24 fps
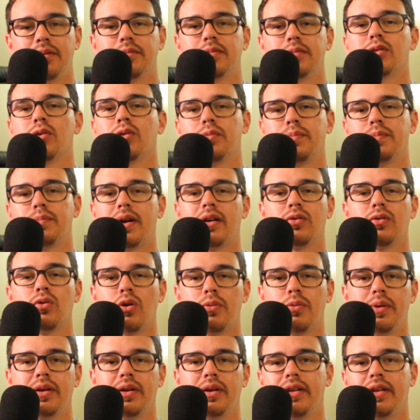So Baron
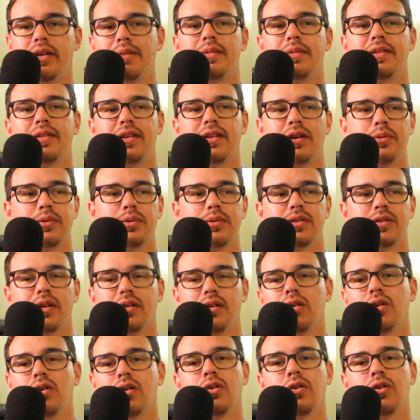Corbin came in there and was like,
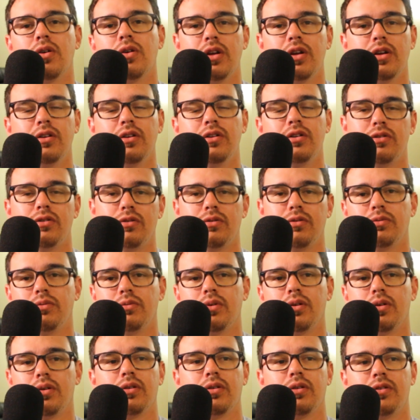"Oh, you know,
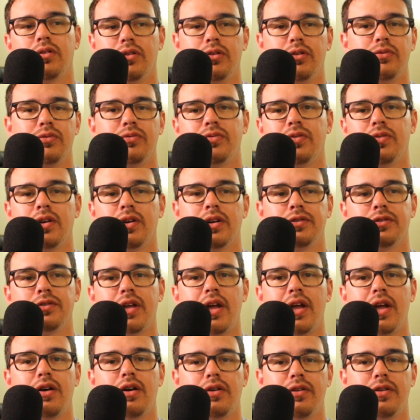oh, you fell
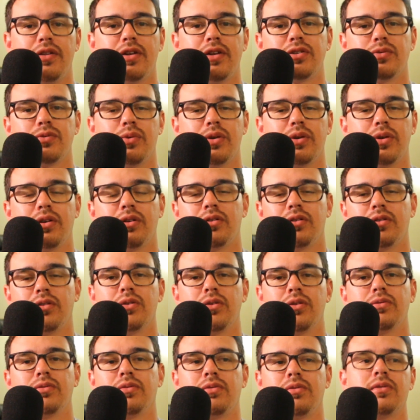down, and that's what you're known
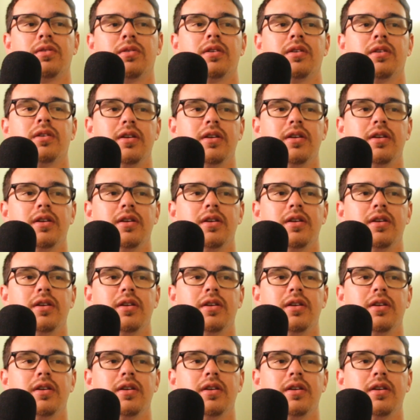for."